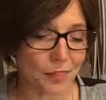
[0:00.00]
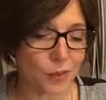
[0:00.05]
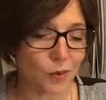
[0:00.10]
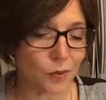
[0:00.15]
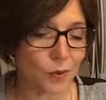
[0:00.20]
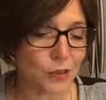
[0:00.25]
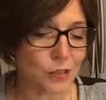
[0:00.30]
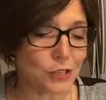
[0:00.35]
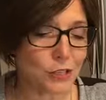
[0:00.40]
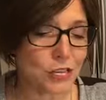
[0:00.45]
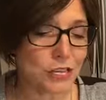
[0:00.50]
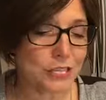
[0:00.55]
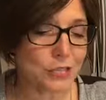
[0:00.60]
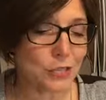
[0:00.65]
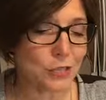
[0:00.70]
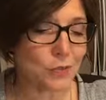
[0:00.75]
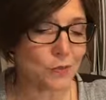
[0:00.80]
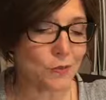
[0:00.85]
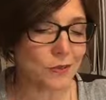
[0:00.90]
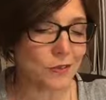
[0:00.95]
When
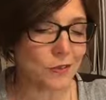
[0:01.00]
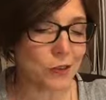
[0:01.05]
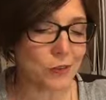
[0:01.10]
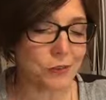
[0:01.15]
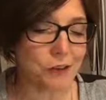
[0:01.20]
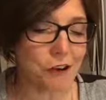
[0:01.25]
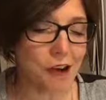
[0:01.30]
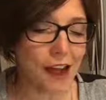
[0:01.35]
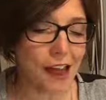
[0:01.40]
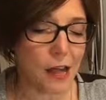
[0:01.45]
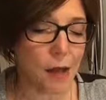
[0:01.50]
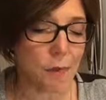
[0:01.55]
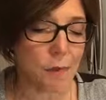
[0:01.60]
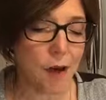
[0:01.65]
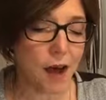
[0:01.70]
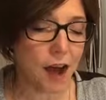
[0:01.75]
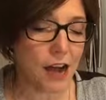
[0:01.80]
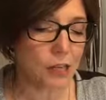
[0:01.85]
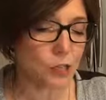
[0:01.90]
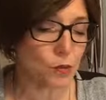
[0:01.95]
Jesus was on trial,
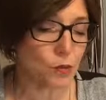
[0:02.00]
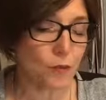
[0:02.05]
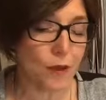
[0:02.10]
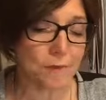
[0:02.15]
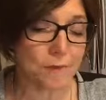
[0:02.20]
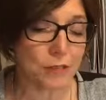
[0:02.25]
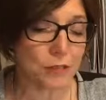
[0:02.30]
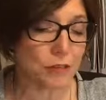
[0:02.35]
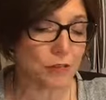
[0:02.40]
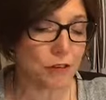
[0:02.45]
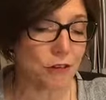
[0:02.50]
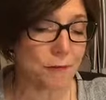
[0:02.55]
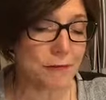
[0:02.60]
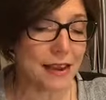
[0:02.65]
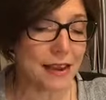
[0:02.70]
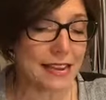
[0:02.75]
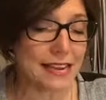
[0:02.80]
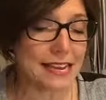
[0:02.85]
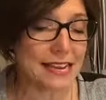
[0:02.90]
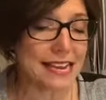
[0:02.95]
mocked, whipped, and stripped
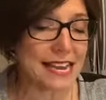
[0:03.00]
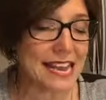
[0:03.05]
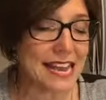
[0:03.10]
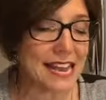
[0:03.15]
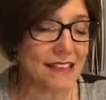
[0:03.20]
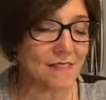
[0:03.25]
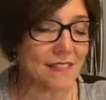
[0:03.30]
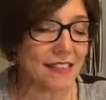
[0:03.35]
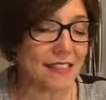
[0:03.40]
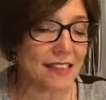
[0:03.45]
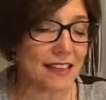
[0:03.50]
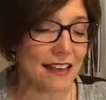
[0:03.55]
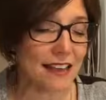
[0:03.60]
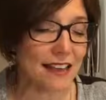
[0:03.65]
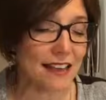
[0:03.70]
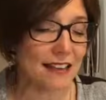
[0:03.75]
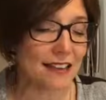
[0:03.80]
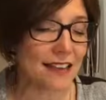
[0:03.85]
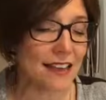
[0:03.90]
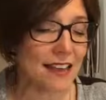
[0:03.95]
naked, even
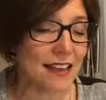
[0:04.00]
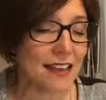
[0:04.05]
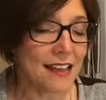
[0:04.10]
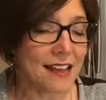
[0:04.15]
then,